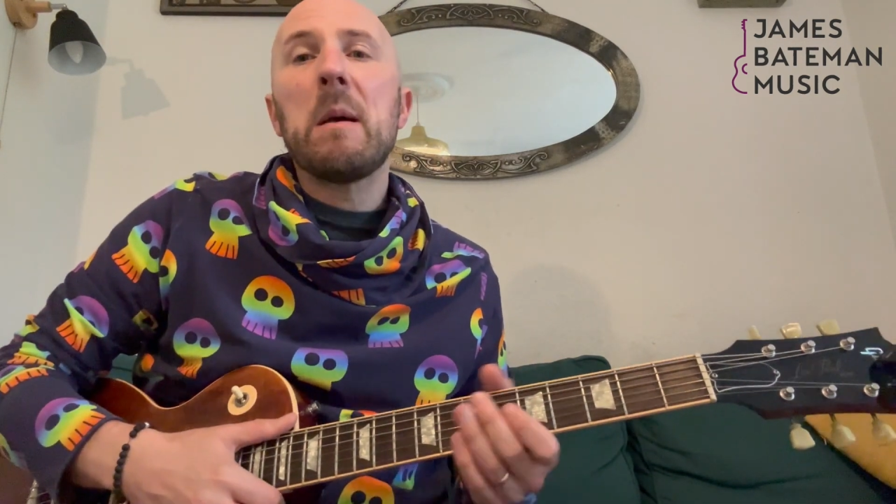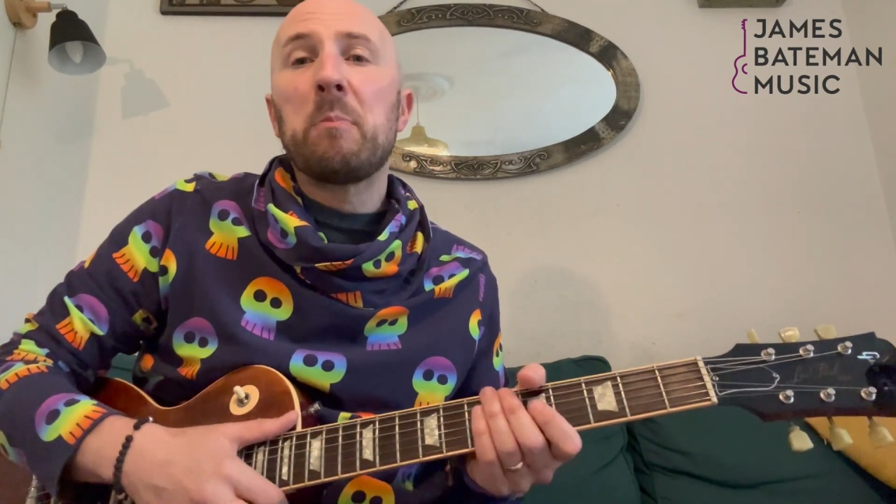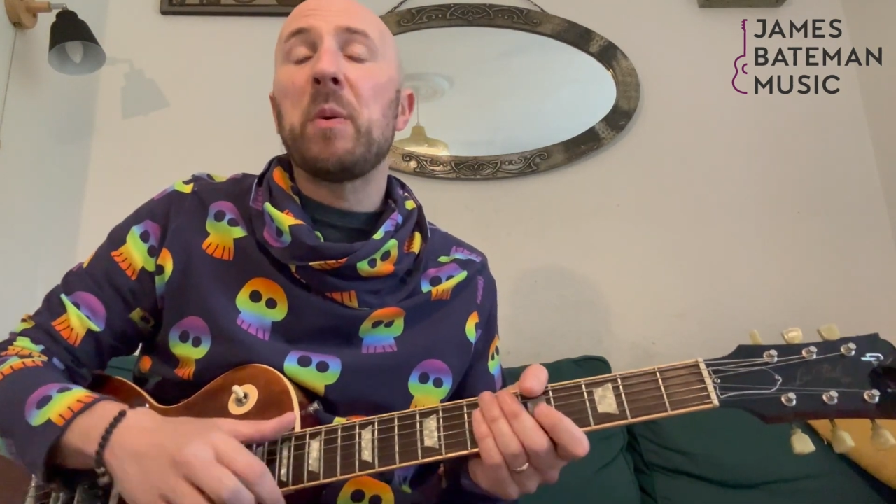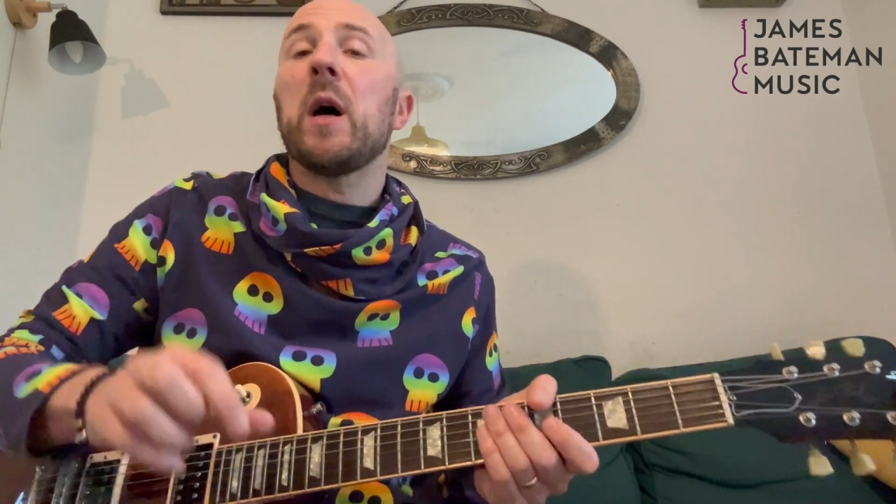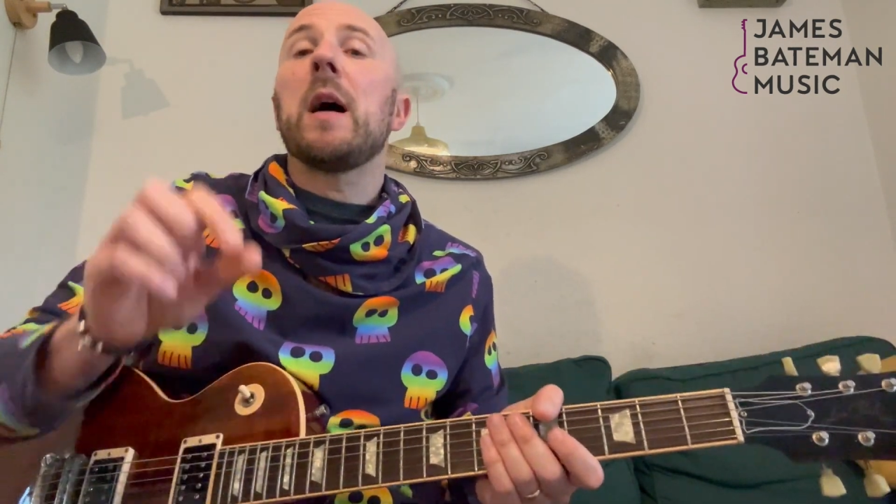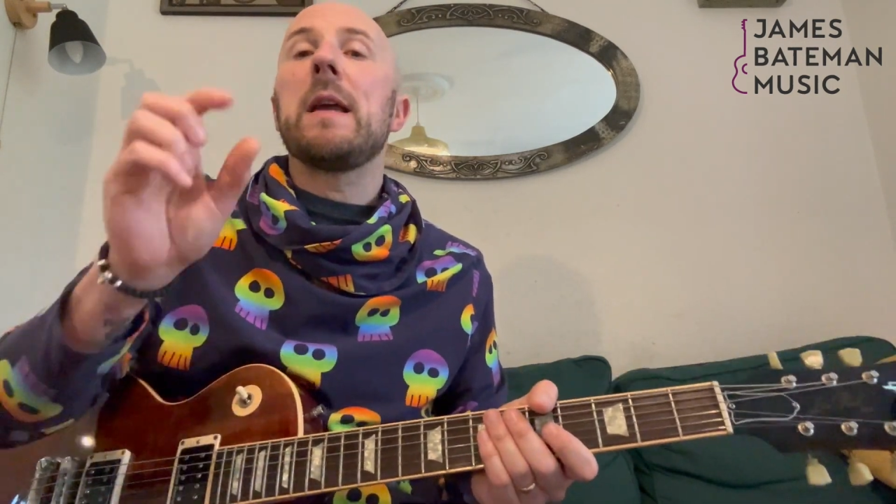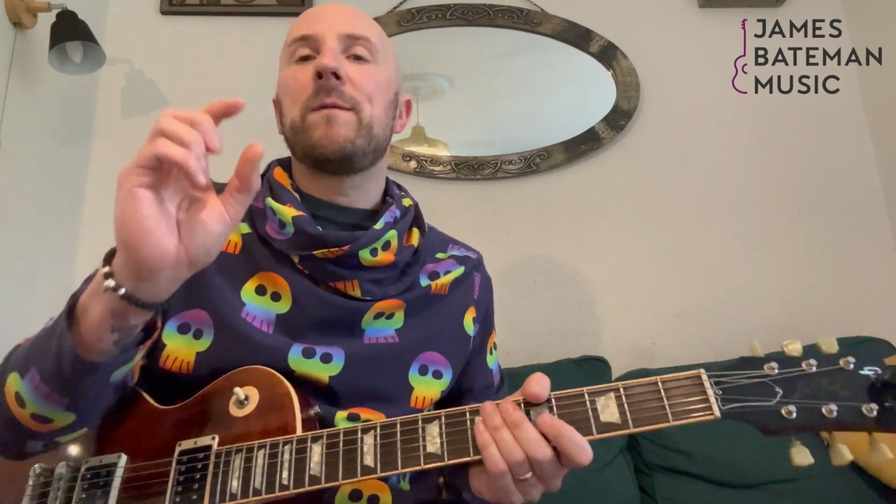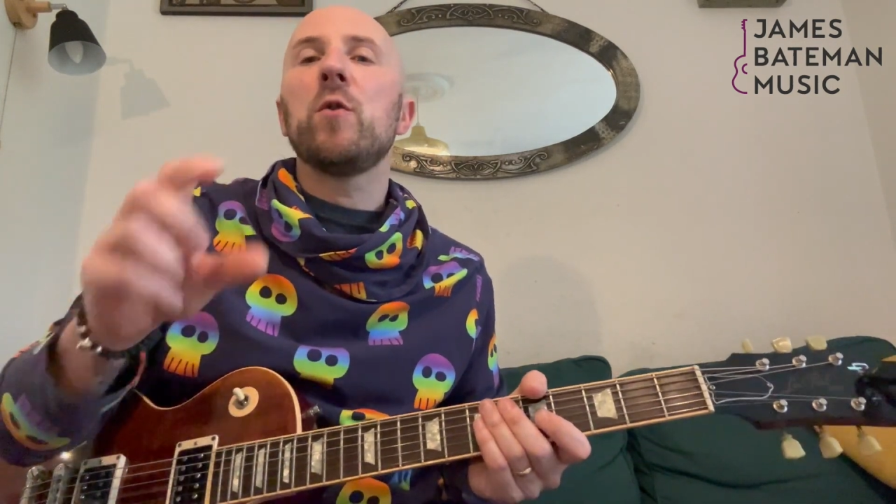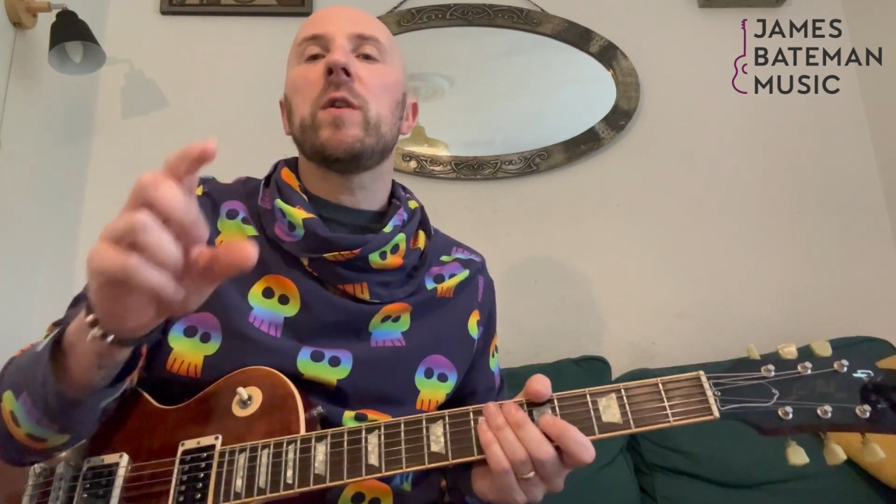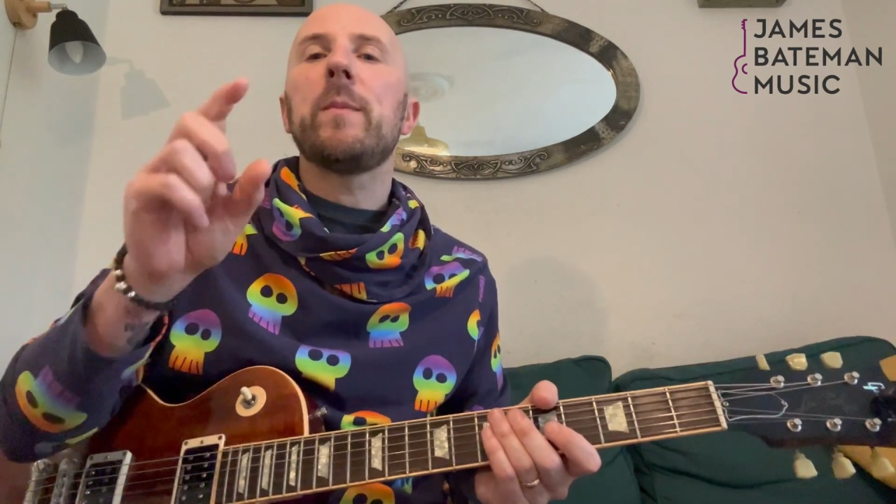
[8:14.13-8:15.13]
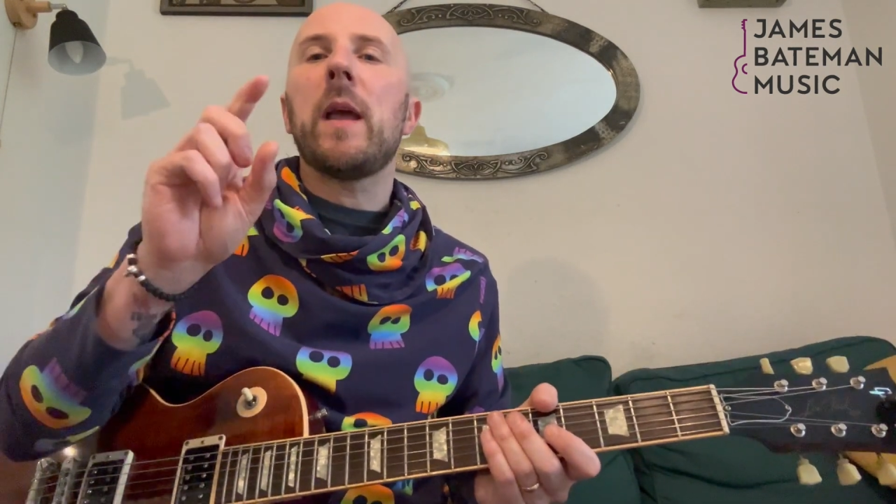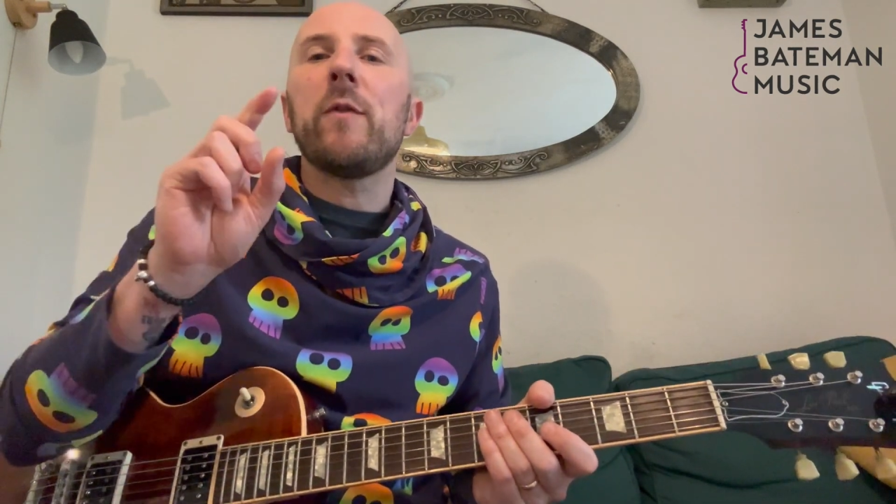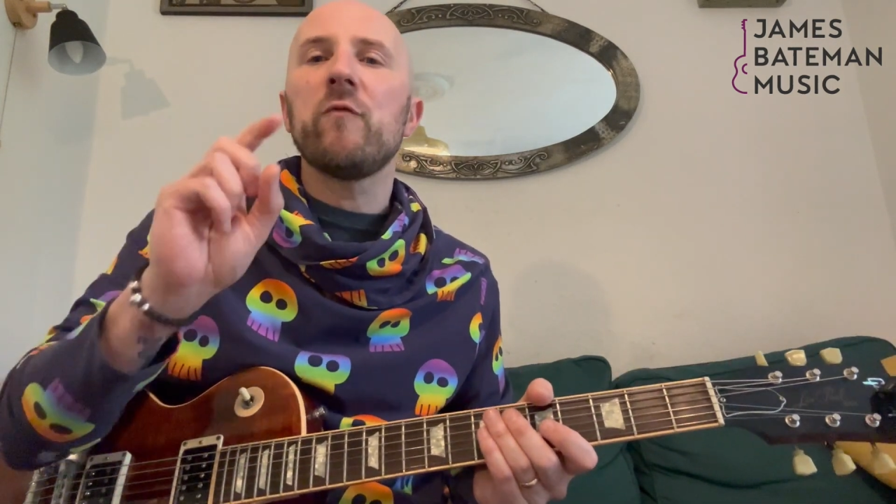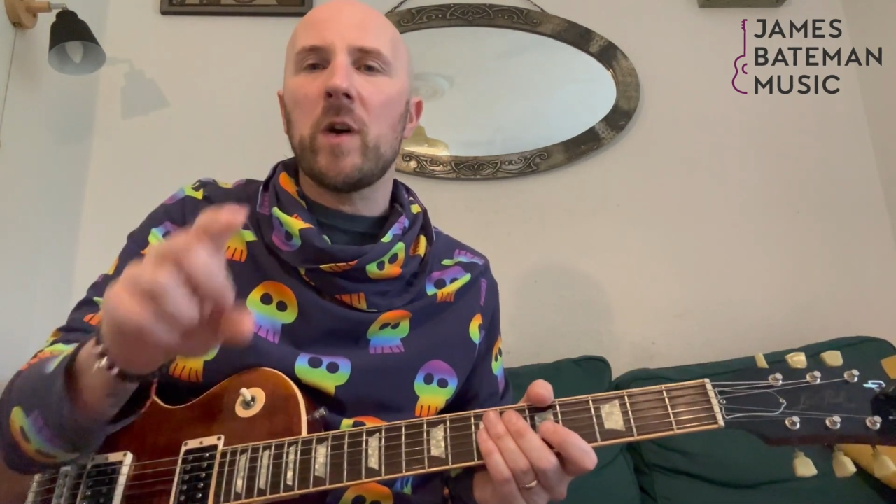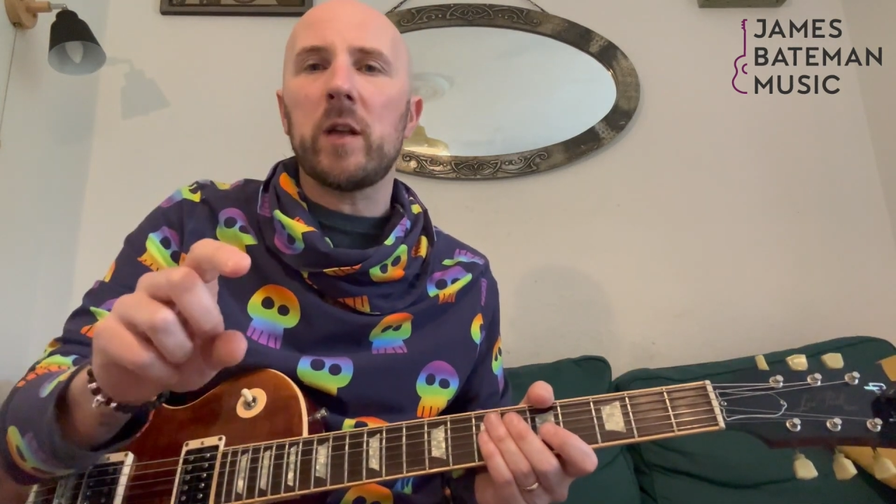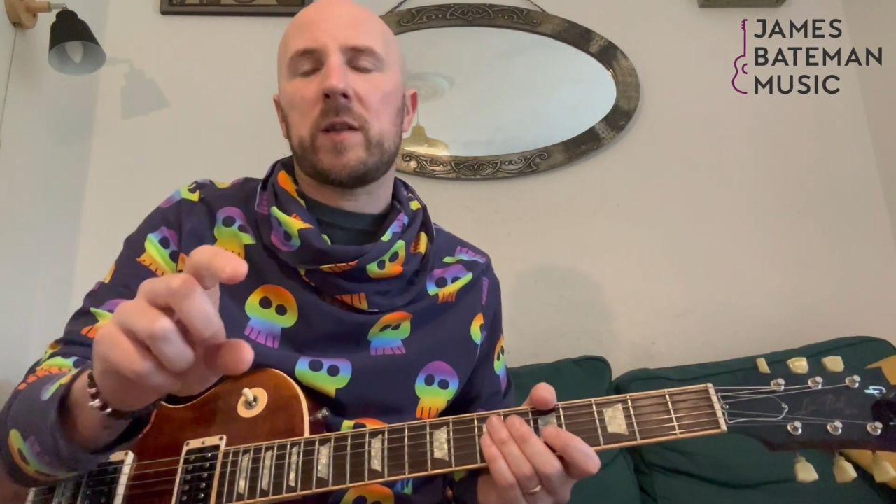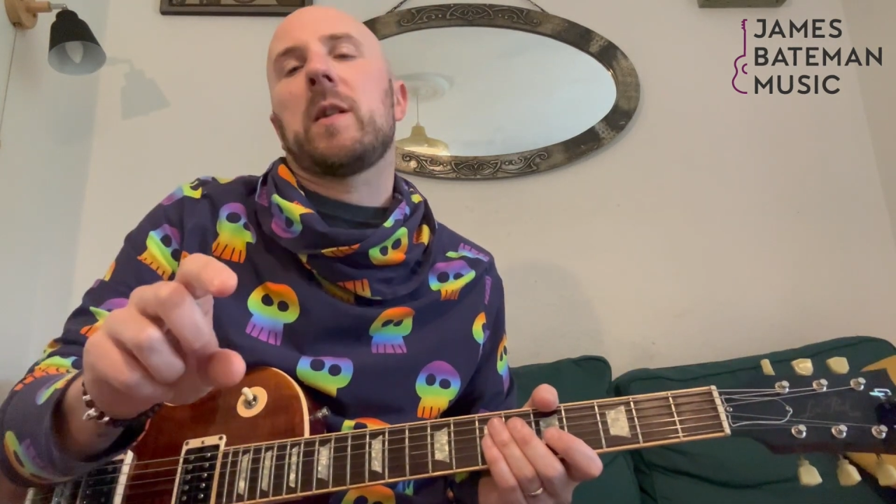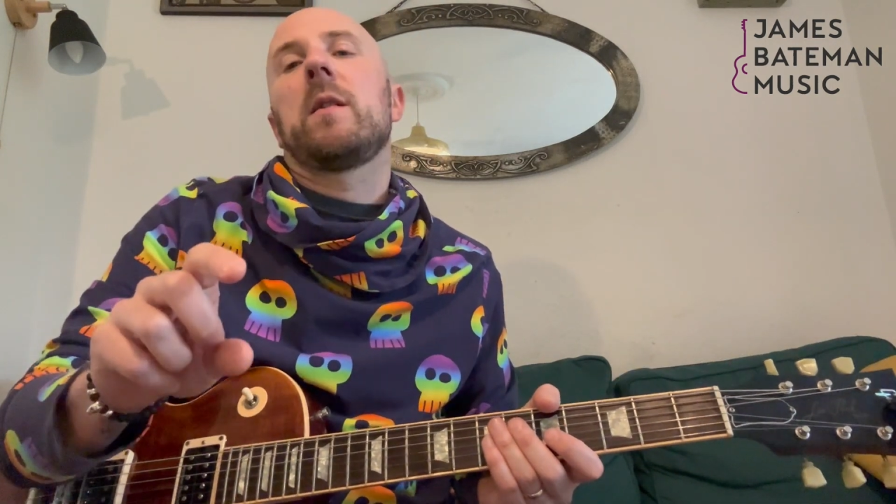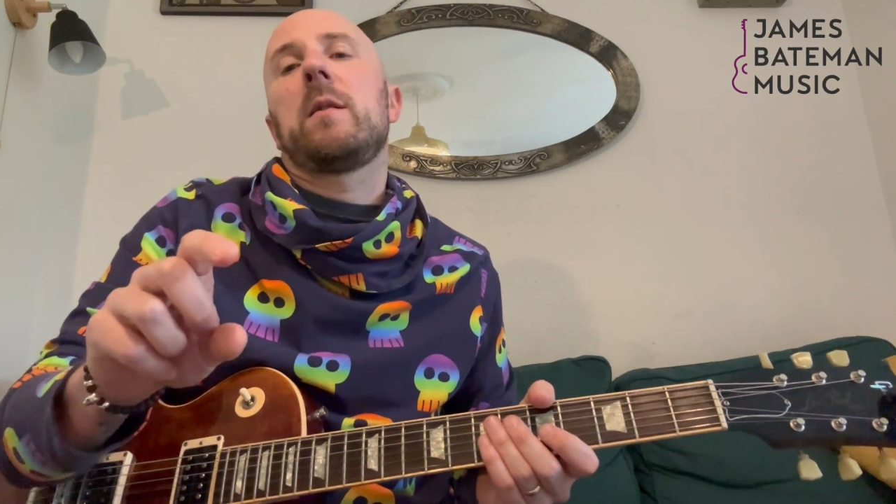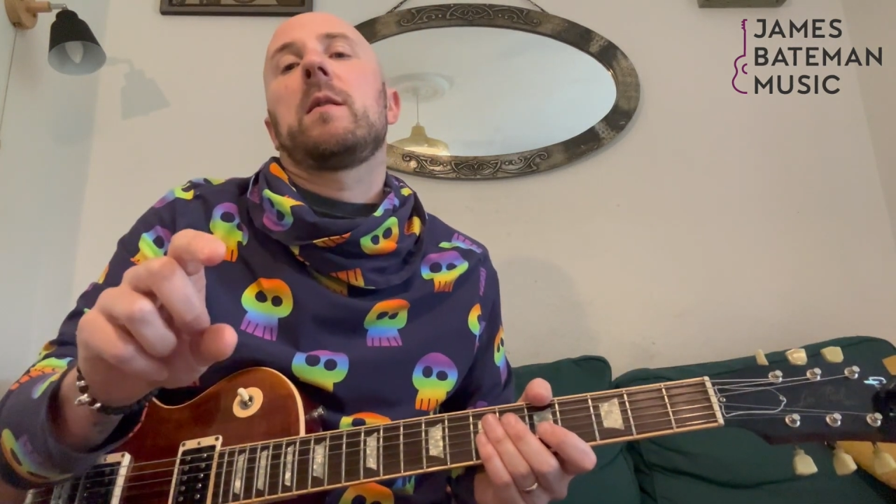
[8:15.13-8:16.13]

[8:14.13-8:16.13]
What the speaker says: But if you're in a bit of a rut,